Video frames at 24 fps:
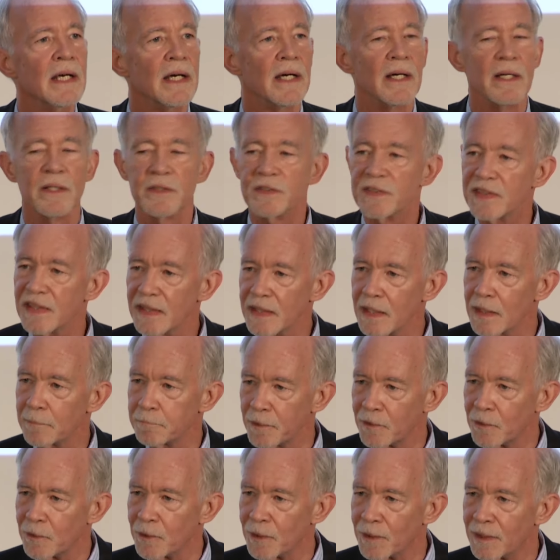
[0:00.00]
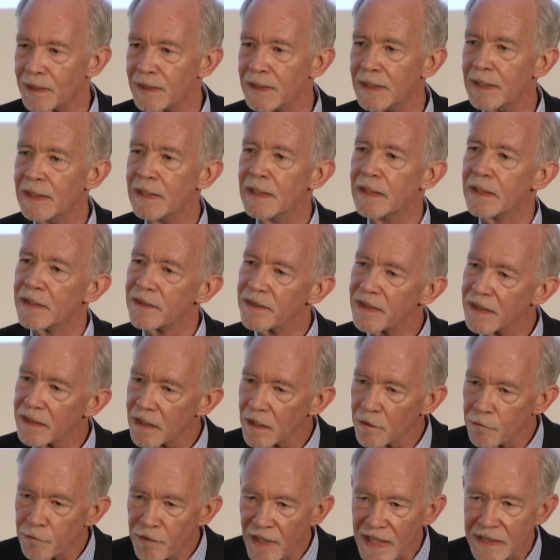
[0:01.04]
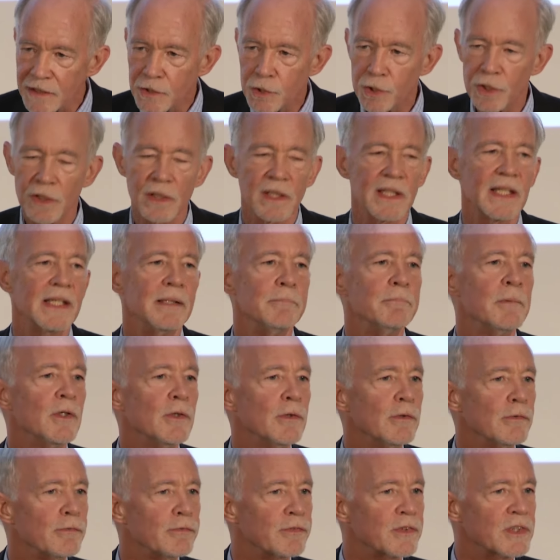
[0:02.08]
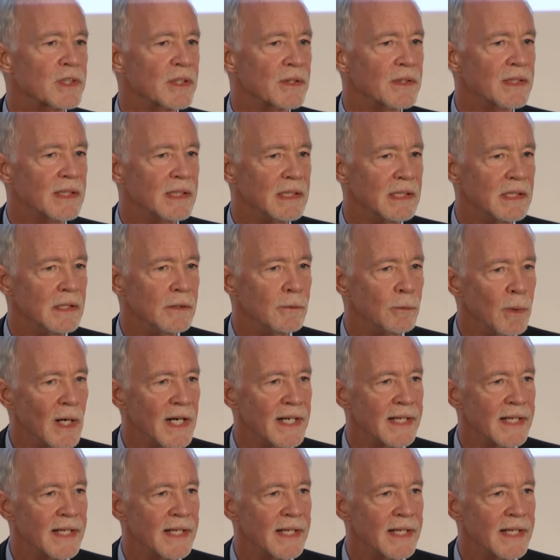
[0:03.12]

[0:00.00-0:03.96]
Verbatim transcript: uh, Singapore, that eventually moved to the U